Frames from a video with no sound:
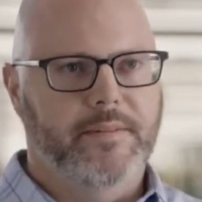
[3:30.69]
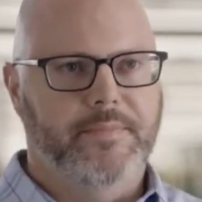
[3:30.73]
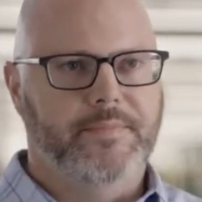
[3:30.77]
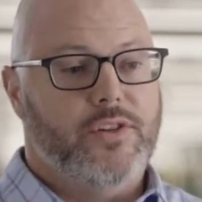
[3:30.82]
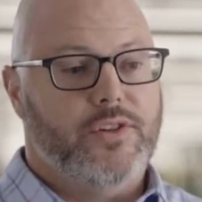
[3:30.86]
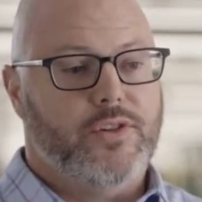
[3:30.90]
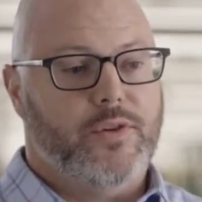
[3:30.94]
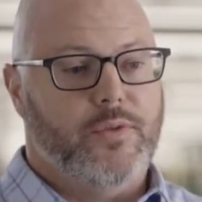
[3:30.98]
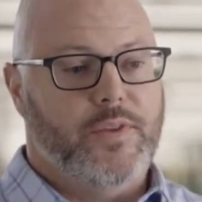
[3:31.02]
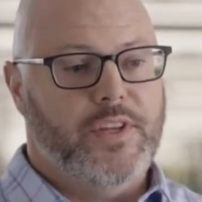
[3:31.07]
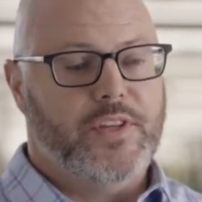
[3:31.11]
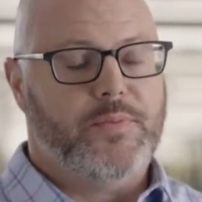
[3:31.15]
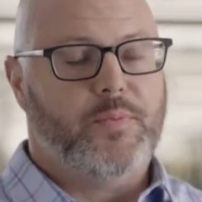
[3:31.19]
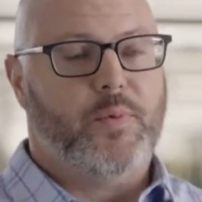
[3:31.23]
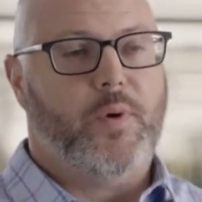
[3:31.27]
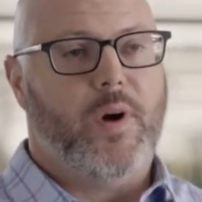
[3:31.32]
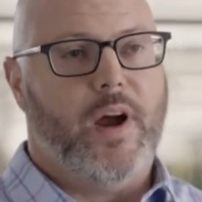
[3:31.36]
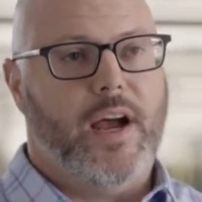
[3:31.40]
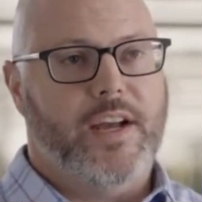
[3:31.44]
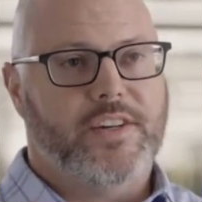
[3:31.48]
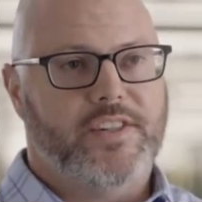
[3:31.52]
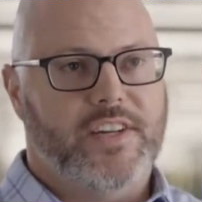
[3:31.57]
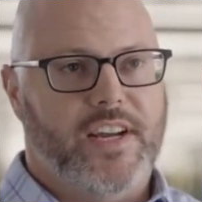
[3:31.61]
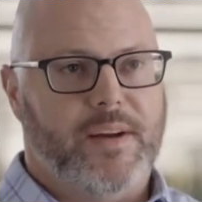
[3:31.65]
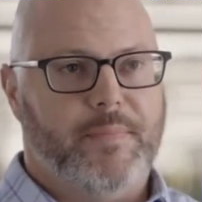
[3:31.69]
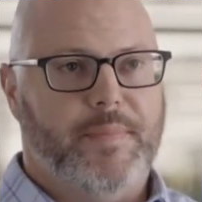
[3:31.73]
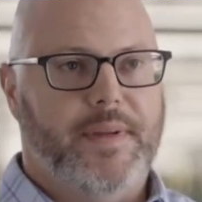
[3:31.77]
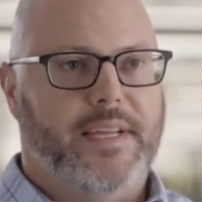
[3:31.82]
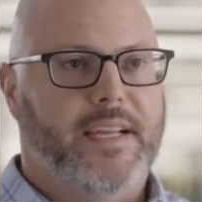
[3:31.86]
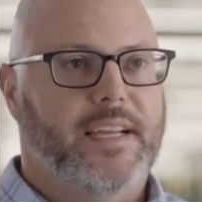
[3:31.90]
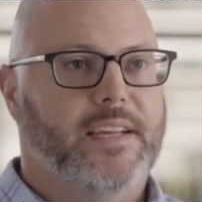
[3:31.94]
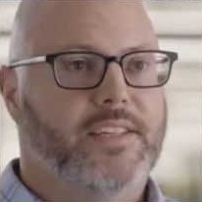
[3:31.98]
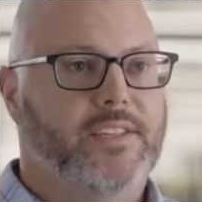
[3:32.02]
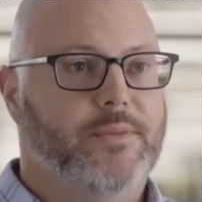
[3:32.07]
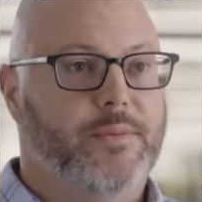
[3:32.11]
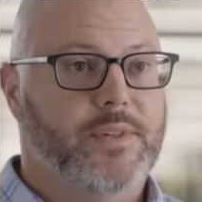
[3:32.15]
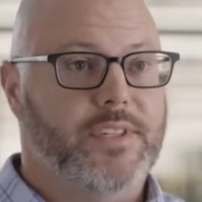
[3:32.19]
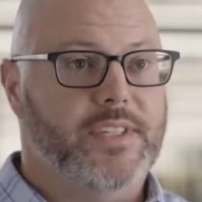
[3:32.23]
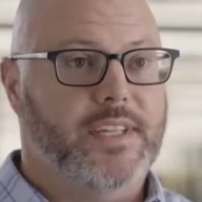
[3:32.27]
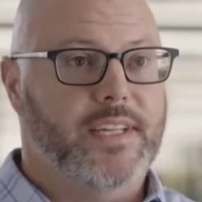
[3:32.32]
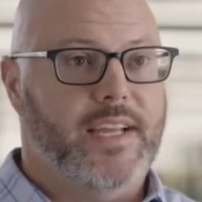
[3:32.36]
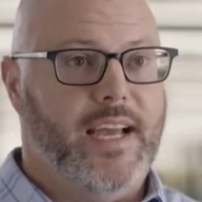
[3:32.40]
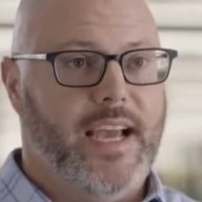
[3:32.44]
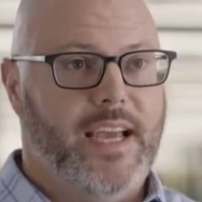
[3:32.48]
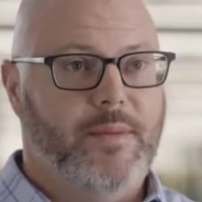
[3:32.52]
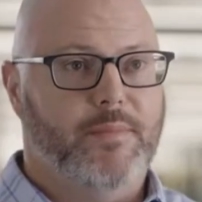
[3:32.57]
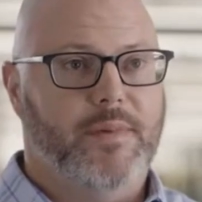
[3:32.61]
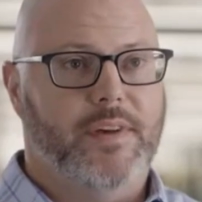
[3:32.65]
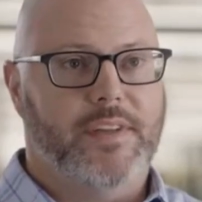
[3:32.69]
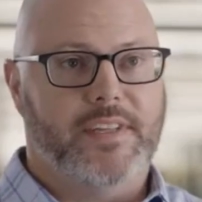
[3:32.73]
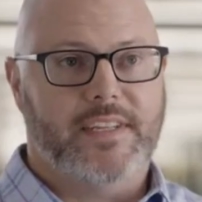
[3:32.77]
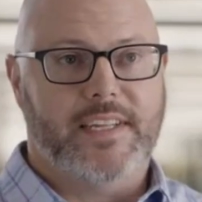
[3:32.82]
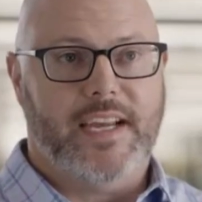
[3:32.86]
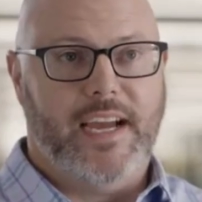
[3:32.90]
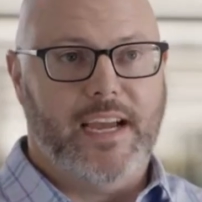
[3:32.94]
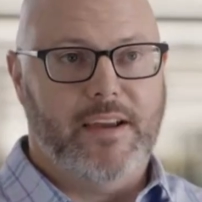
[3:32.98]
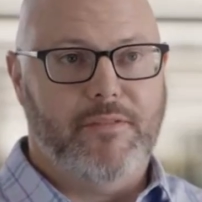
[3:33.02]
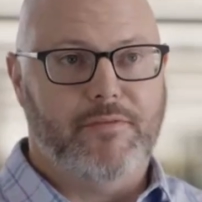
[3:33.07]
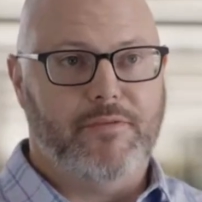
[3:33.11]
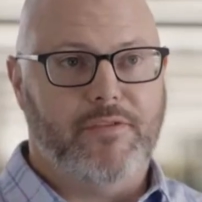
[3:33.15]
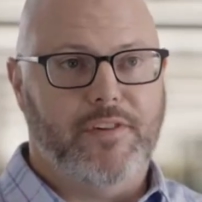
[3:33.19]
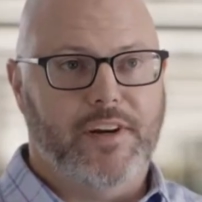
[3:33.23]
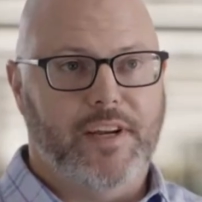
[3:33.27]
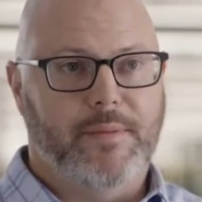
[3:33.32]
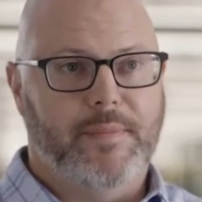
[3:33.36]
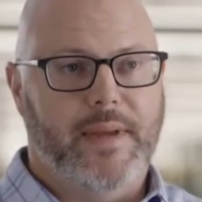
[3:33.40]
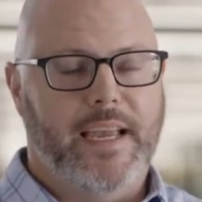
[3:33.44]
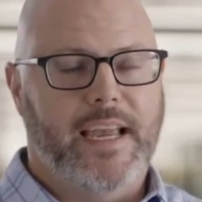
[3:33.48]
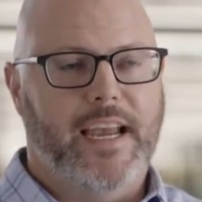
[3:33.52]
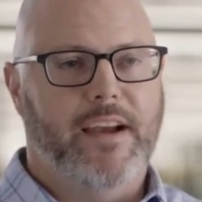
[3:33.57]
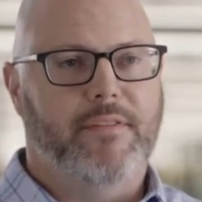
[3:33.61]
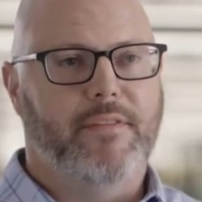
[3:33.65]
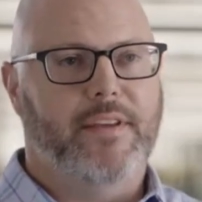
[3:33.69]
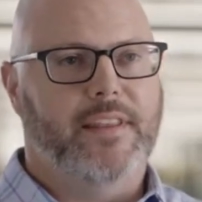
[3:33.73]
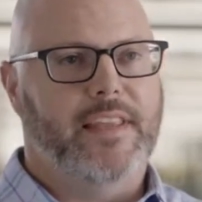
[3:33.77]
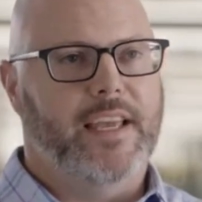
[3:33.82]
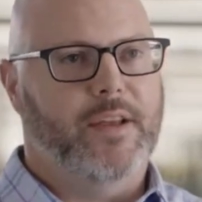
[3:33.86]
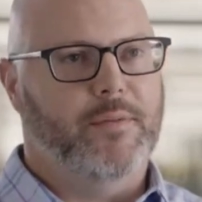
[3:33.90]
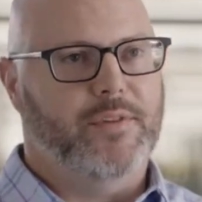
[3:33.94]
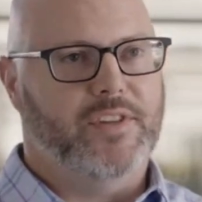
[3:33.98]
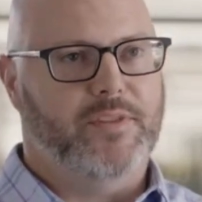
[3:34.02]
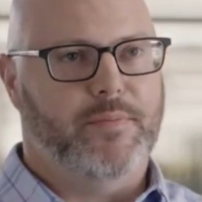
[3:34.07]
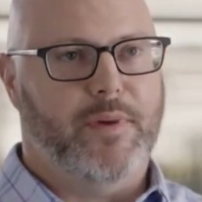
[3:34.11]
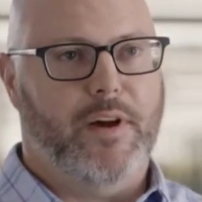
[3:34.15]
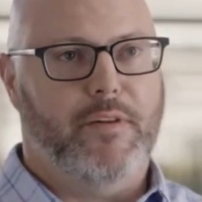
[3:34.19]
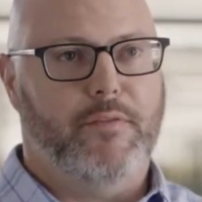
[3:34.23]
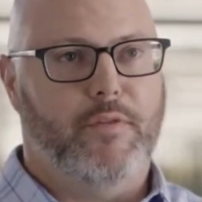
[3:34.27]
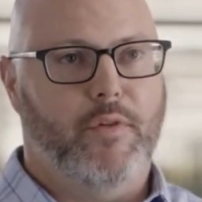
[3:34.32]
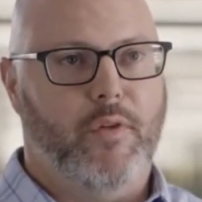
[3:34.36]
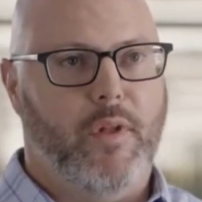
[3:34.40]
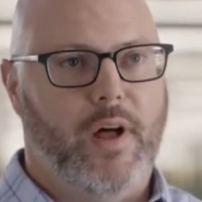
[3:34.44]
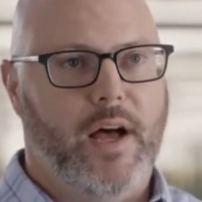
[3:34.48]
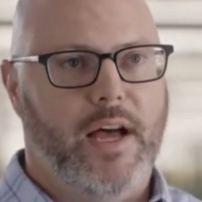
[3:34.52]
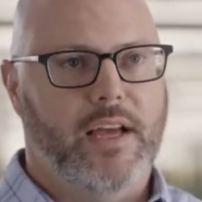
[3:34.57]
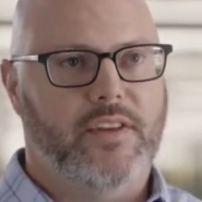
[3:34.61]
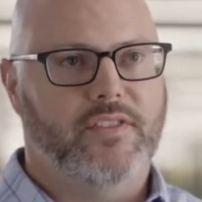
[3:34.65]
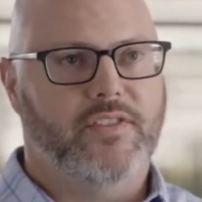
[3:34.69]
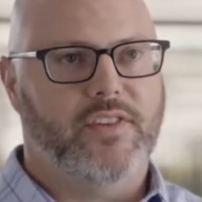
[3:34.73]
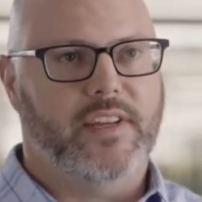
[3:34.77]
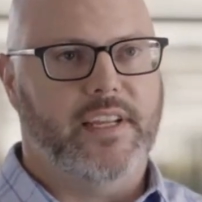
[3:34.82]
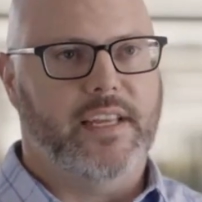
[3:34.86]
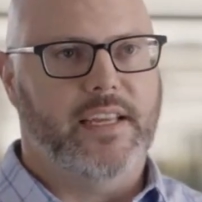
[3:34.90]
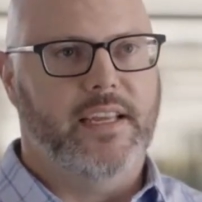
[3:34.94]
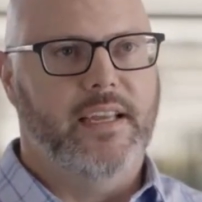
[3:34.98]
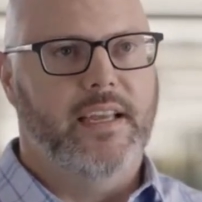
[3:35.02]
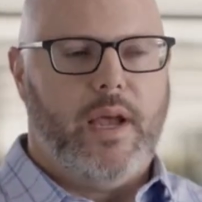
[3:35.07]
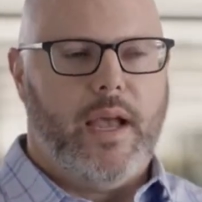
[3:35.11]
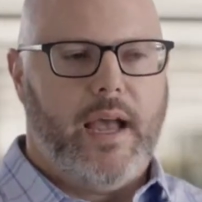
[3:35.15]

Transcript: So this project, because it was a 9-month time frame, everything was about velocity.